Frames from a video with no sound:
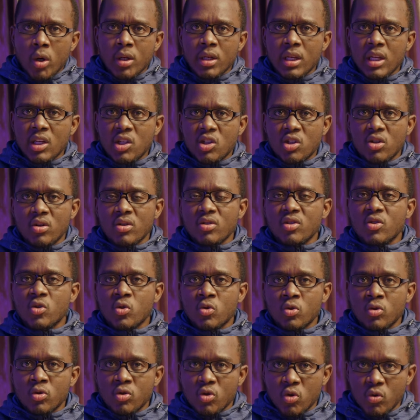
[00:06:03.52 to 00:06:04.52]
nations
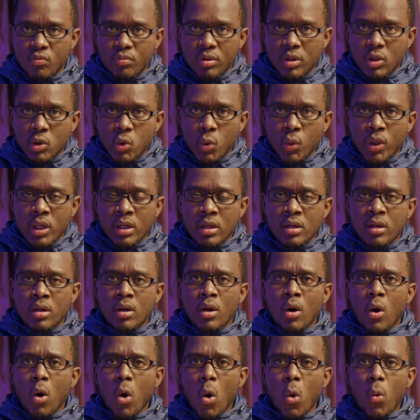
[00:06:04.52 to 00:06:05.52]
should be doing.
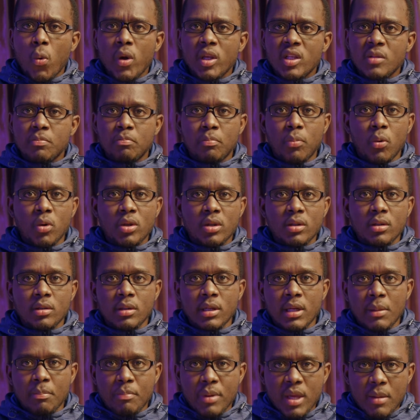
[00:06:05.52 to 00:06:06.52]
Always put
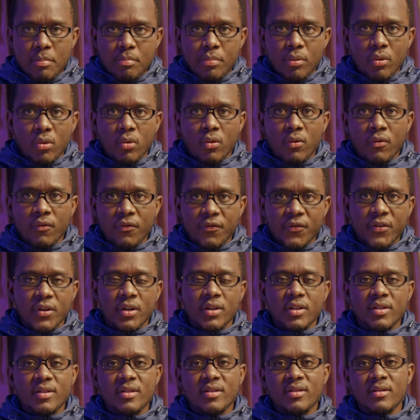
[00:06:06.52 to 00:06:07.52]
the people
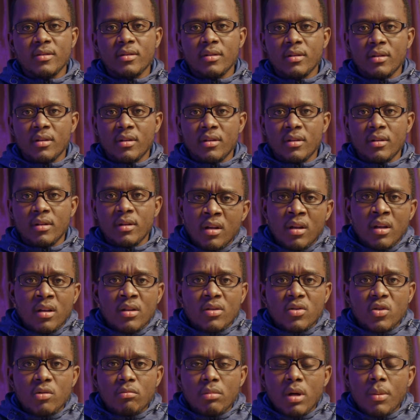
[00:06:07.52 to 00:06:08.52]
first.
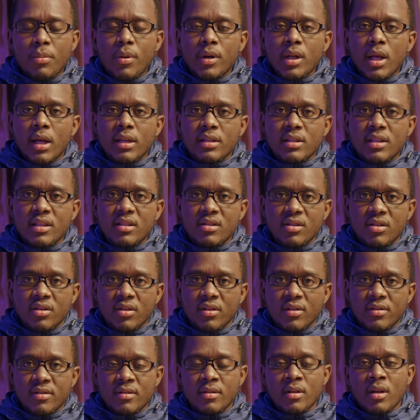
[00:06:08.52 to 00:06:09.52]
So my brothers and
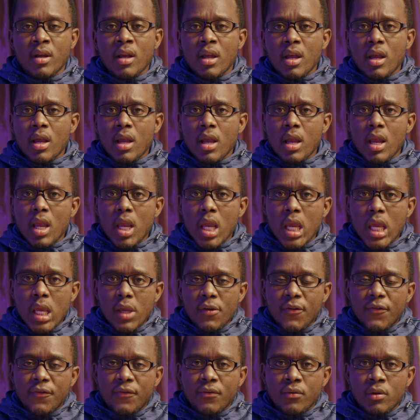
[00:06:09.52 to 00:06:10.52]
sisters,
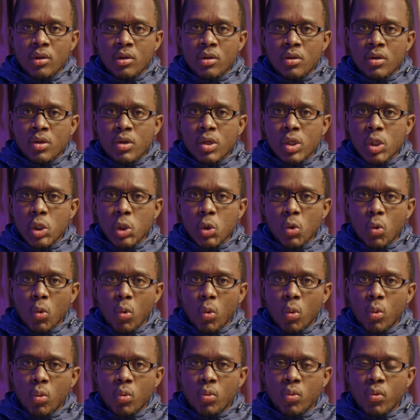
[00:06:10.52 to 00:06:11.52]
if
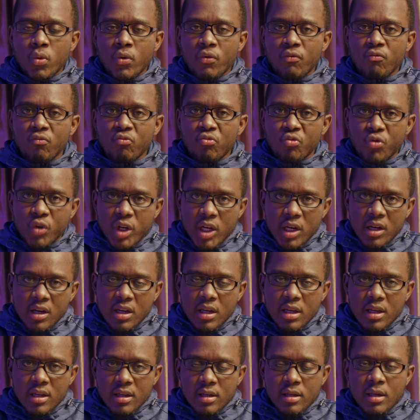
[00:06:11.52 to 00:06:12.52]
you
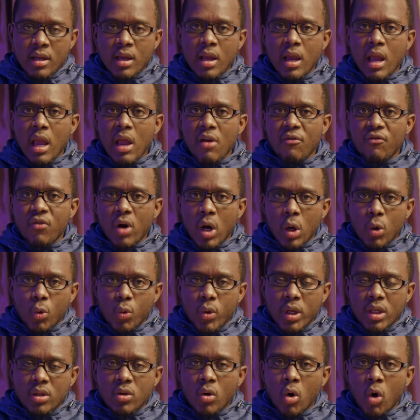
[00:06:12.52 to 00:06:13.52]
really
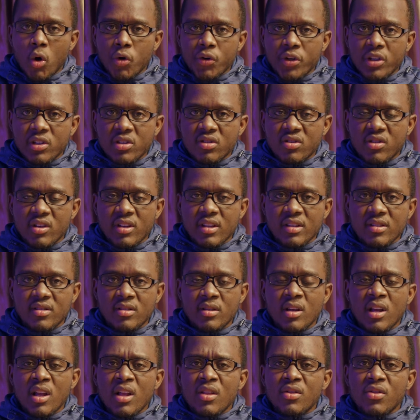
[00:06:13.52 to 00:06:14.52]
evaluate all these things,
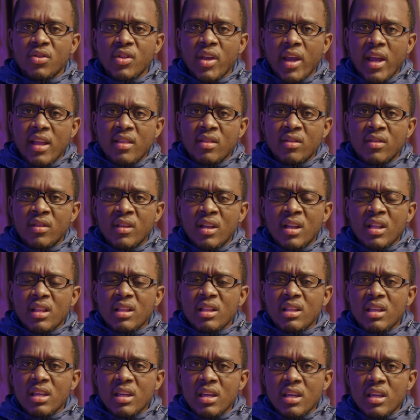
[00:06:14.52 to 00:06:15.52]
then
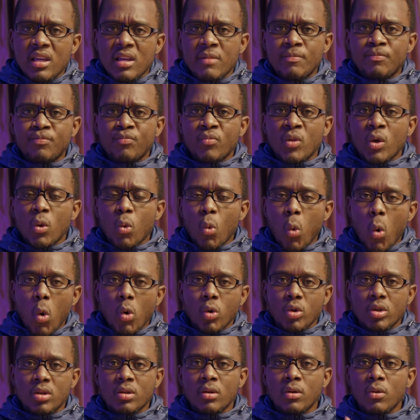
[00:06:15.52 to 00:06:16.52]
the
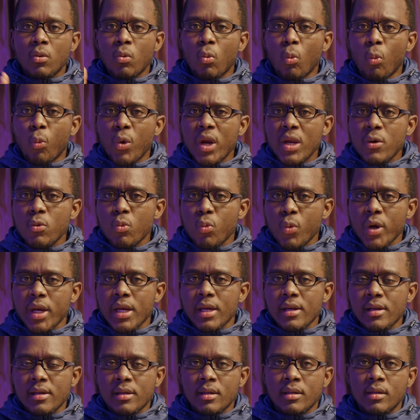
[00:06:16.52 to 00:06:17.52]
quote
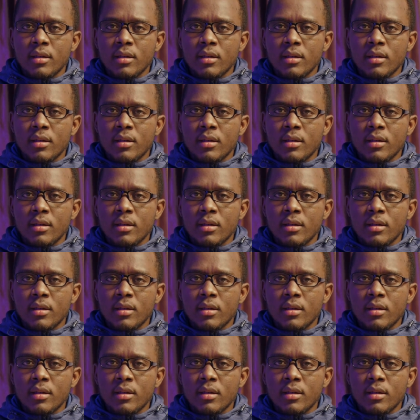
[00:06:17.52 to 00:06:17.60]
win-win